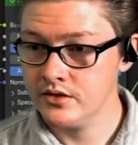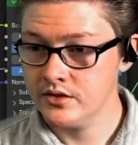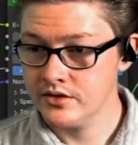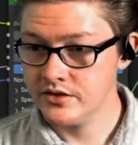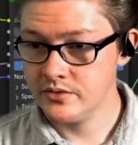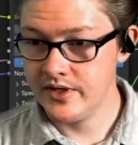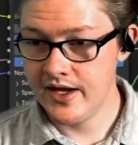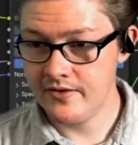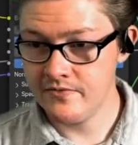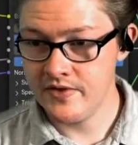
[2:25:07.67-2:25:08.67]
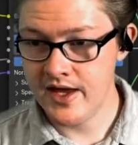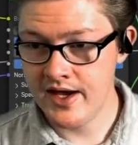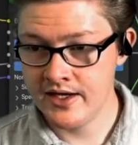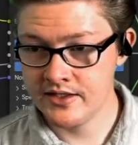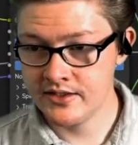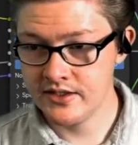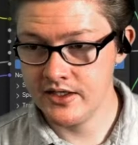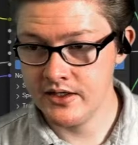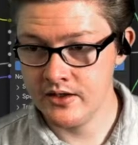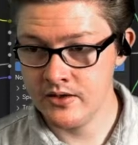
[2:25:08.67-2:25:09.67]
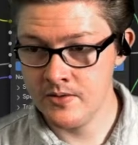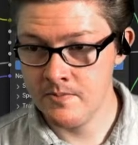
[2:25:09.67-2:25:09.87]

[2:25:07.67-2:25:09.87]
So we have that here.